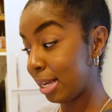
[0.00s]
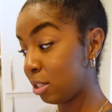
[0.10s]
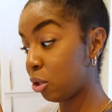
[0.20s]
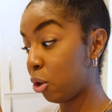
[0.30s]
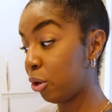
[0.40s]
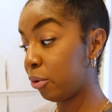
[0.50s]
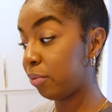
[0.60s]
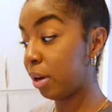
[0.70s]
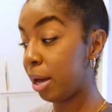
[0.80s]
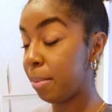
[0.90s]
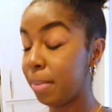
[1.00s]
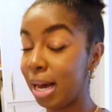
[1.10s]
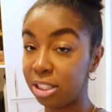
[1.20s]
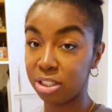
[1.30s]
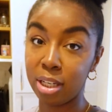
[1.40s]
end of
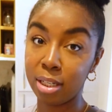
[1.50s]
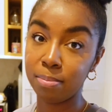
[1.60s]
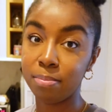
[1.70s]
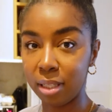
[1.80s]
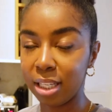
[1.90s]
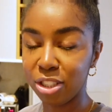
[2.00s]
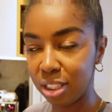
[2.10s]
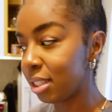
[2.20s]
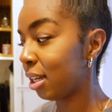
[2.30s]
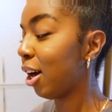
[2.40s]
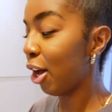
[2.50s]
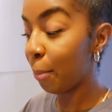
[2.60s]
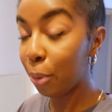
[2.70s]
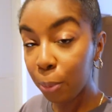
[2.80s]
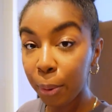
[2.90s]
Angela, the Kitchenista,
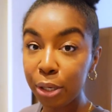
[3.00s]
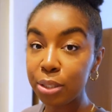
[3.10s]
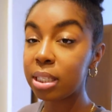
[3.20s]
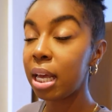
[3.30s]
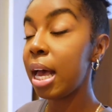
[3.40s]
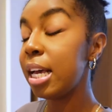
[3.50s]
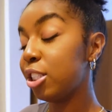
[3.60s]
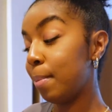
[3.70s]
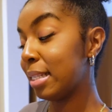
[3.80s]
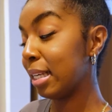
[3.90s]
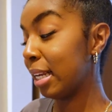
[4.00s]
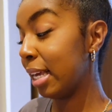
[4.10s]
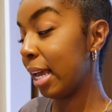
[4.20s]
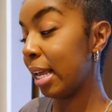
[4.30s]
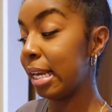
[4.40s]
her blog post, she
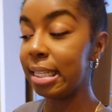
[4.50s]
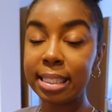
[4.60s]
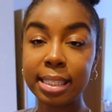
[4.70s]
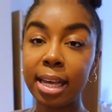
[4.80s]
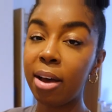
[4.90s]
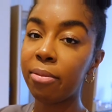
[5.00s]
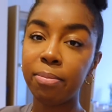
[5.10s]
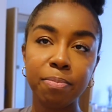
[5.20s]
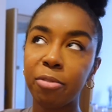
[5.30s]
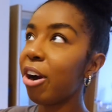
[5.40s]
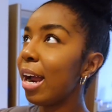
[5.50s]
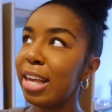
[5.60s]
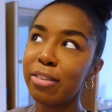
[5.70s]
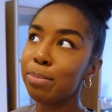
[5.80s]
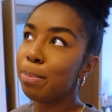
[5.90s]
basically lists a
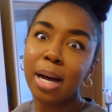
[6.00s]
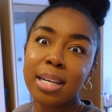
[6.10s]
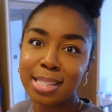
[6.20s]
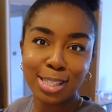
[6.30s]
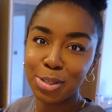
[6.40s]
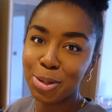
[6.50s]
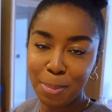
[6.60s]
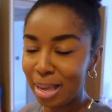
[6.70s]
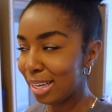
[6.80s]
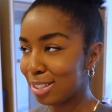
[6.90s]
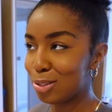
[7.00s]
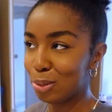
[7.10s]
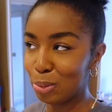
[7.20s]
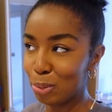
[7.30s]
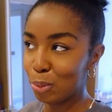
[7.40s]
variety of butters that you can make
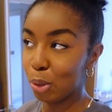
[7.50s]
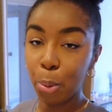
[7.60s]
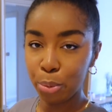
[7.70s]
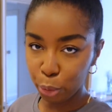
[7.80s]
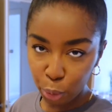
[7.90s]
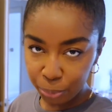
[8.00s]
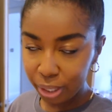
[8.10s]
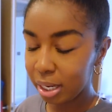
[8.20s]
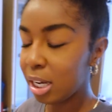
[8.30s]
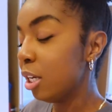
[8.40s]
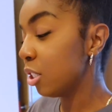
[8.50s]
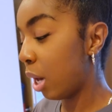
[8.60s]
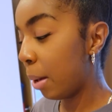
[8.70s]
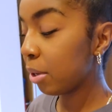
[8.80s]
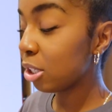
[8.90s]
to go with your cornbread. So
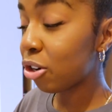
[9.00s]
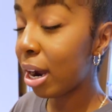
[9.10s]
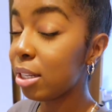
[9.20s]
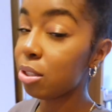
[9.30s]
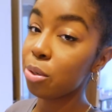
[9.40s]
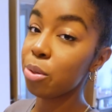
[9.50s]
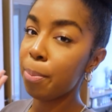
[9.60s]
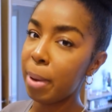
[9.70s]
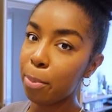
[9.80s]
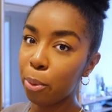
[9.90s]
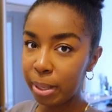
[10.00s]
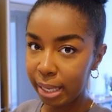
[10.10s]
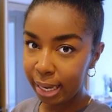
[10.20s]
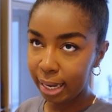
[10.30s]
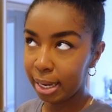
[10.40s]
I'm gonna try and do the maple
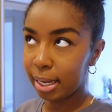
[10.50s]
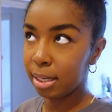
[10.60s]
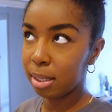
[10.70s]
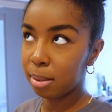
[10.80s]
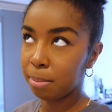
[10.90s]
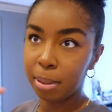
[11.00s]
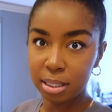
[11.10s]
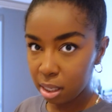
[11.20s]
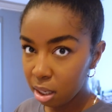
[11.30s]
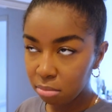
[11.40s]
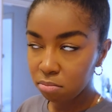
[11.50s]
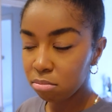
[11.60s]
pecan butter,